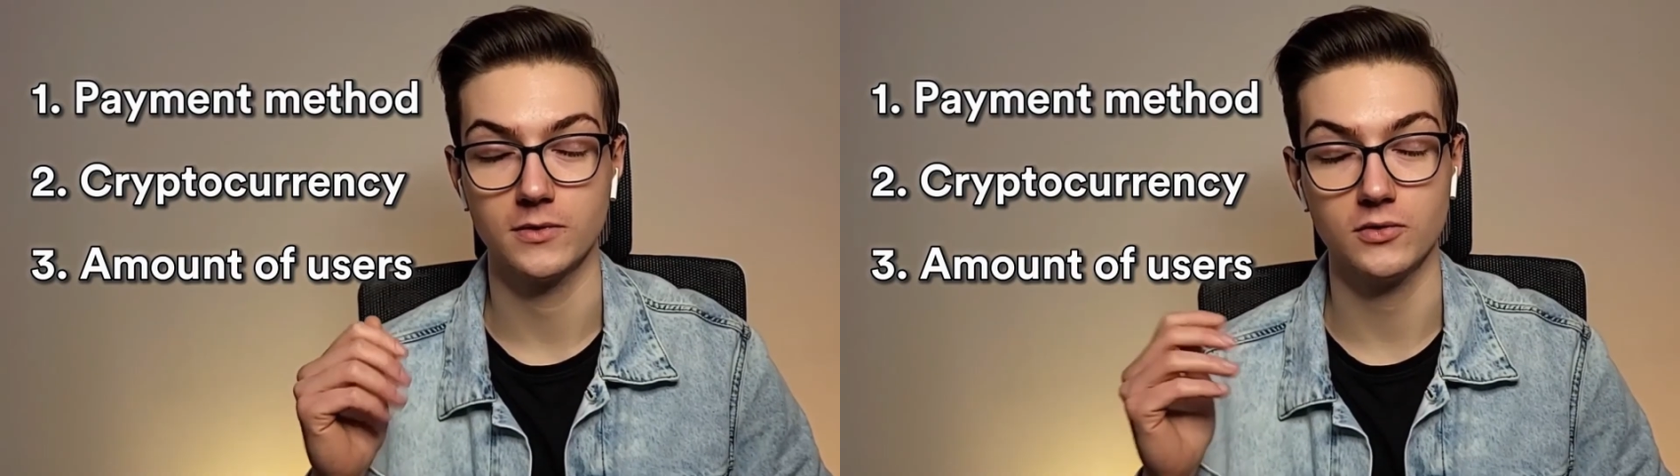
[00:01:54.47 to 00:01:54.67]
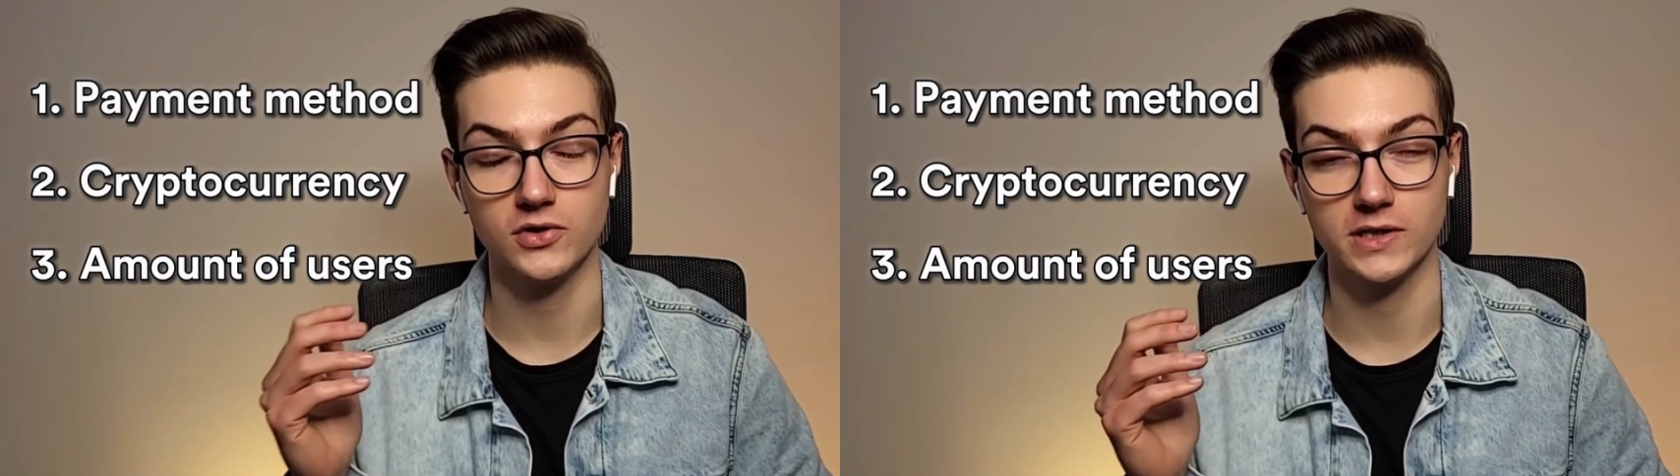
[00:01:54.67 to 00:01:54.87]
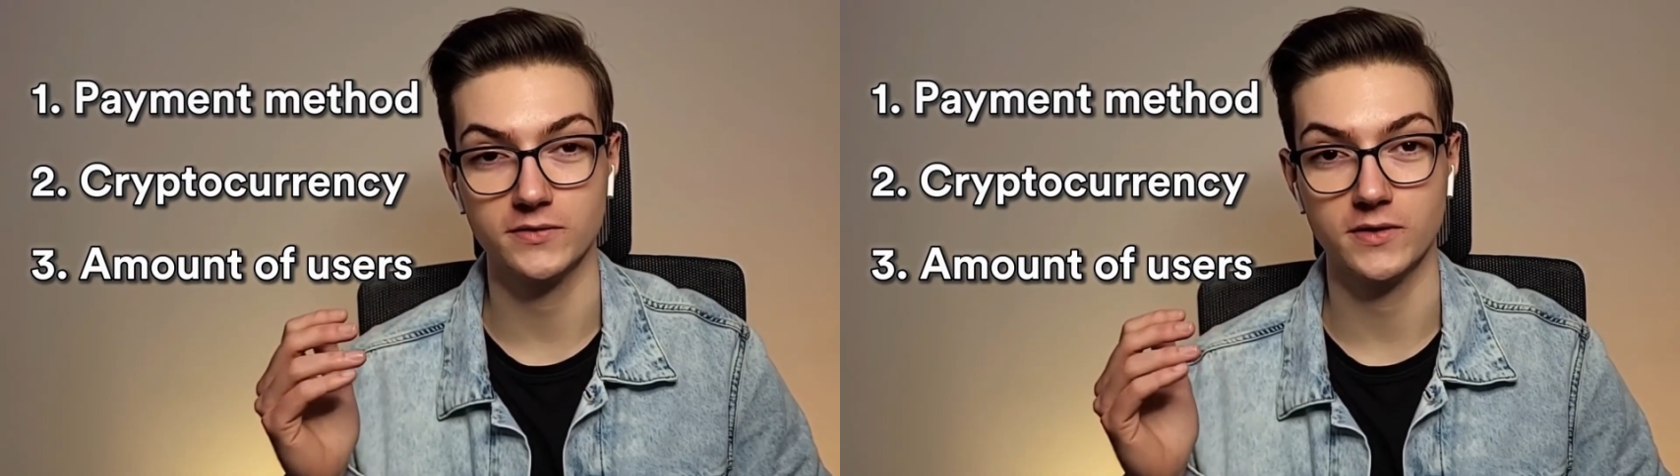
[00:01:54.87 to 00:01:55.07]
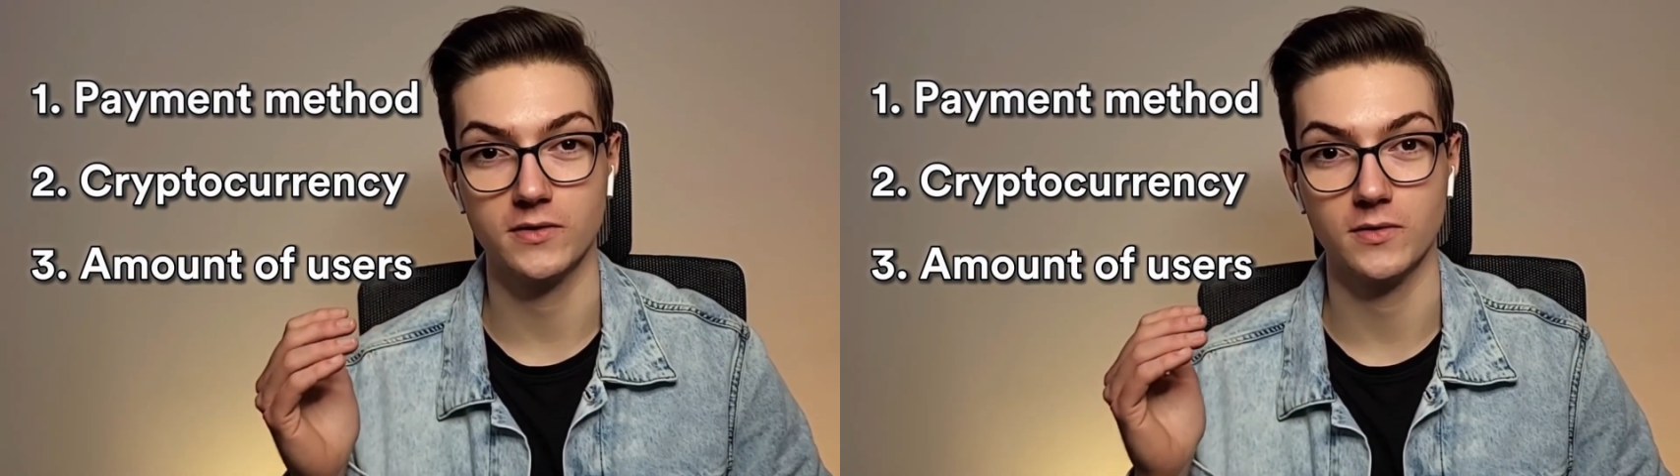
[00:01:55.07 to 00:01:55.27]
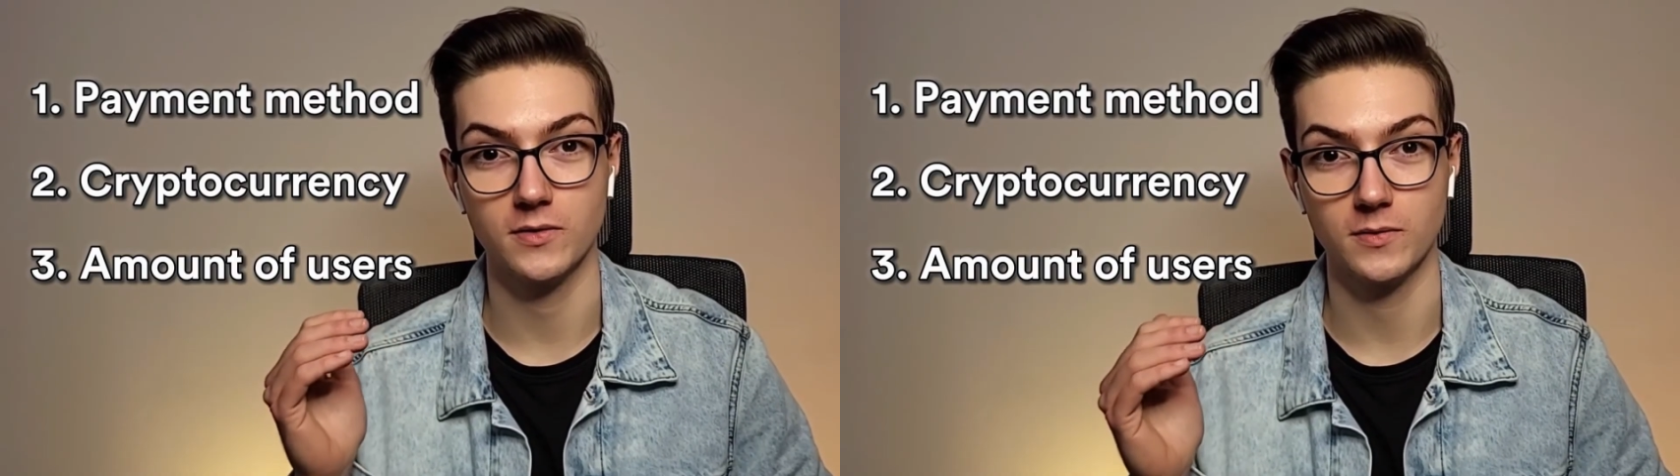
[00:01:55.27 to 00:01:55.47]
your transfer
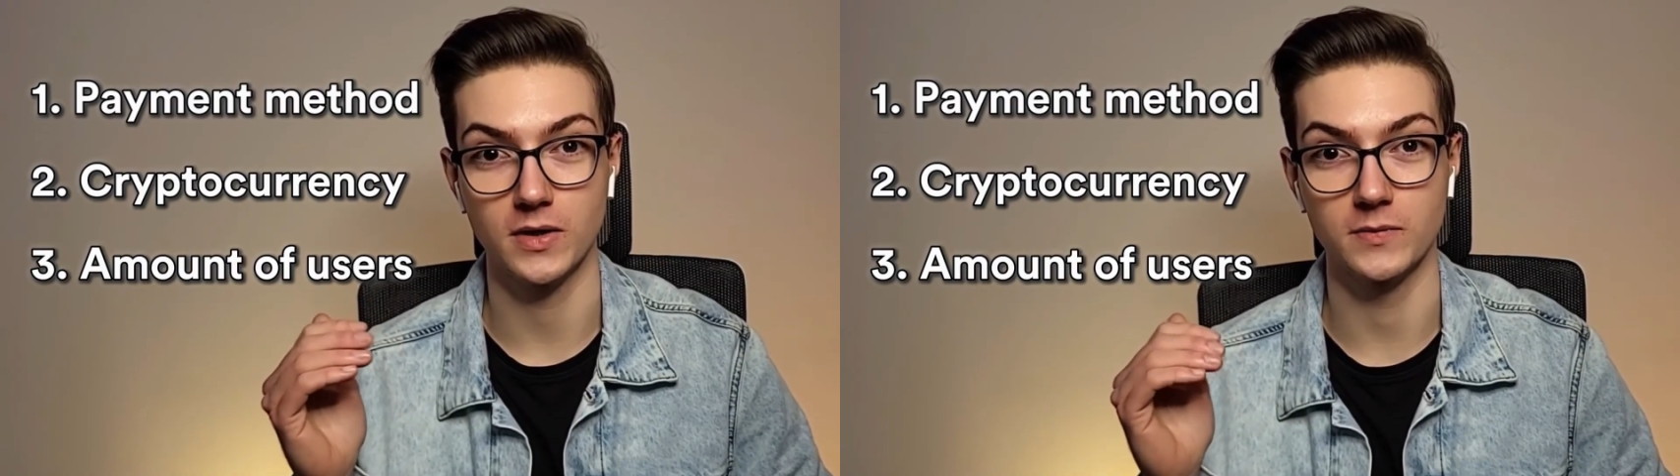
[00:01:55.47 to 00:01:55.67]
may be